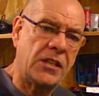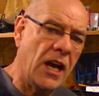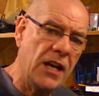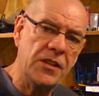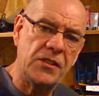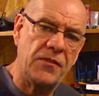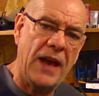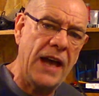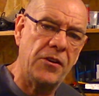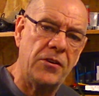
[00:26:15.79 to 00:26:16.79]
tons of
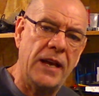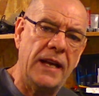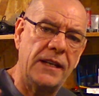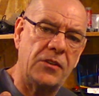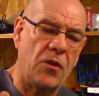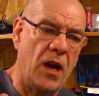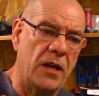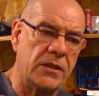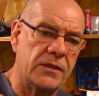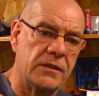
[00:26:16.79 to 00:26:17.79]
other
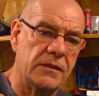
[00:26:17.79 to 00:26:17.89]
electrons,